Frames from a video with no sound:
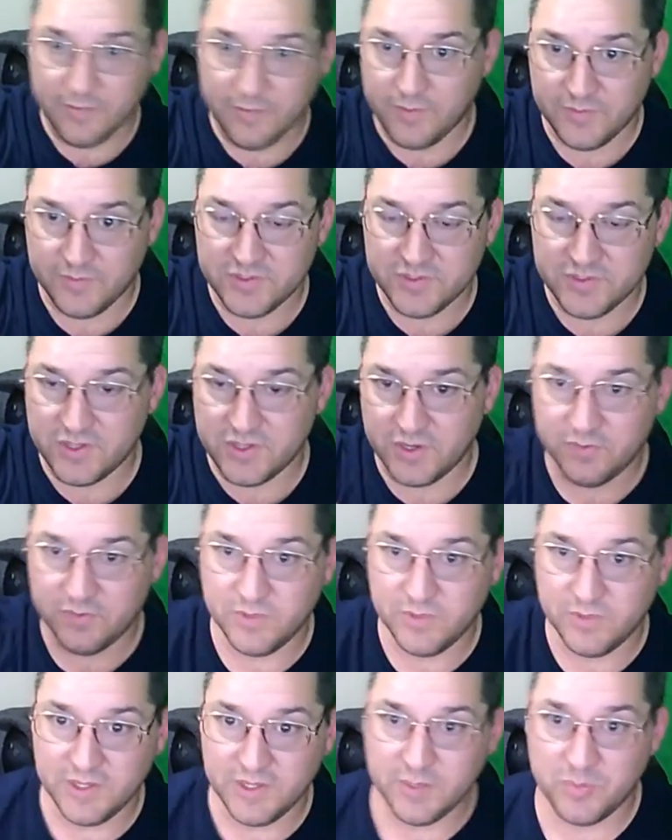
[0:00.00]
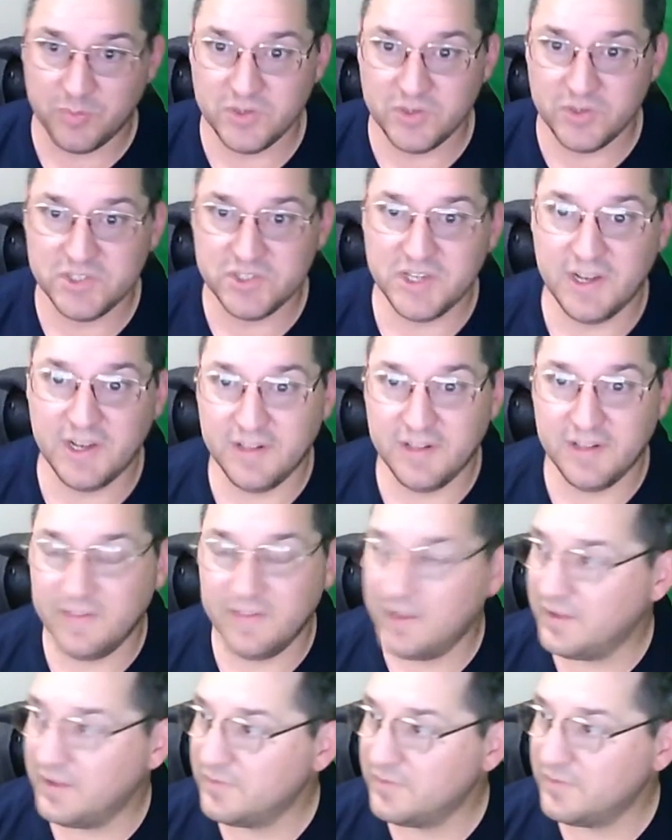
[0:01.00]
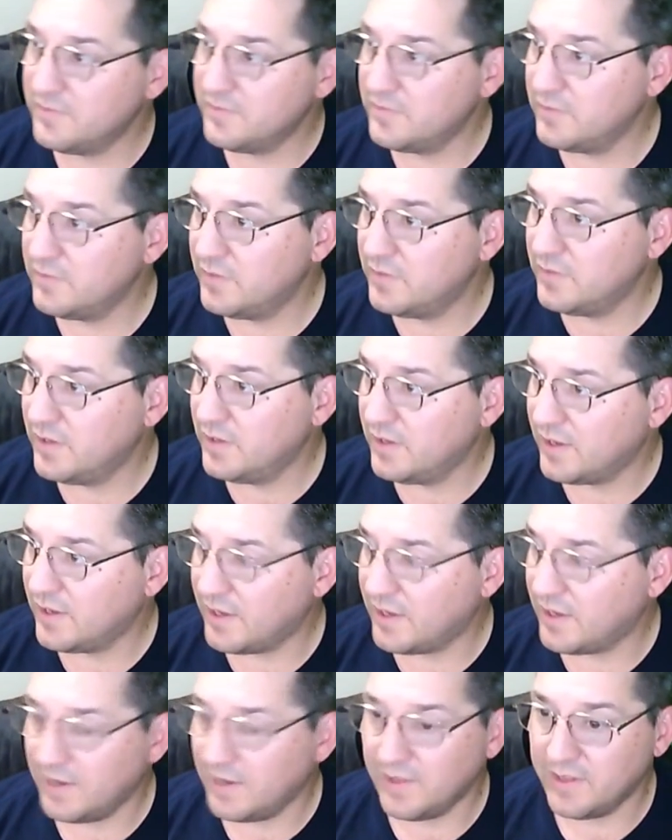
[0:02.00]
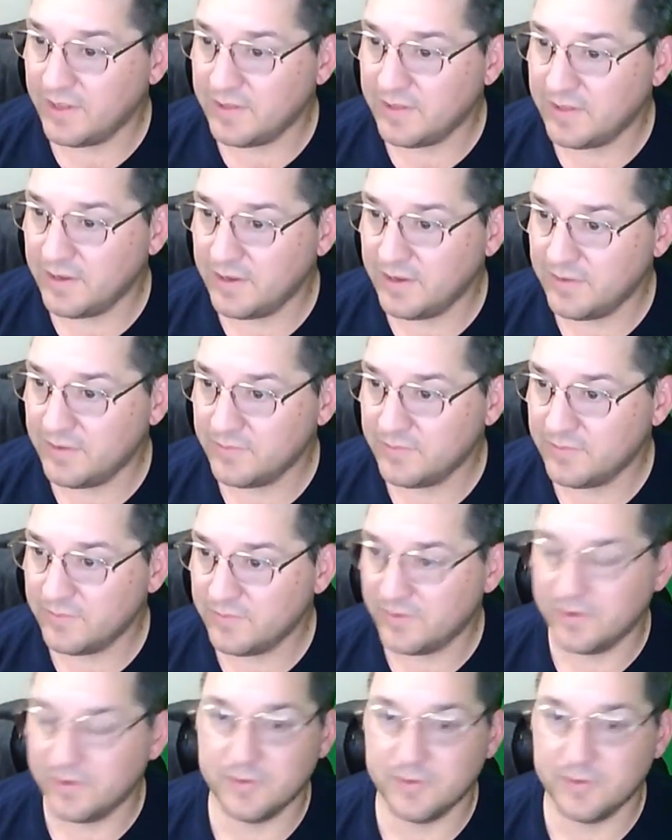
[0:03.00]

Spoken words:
started really appreciating that, and I kind of like that now. So,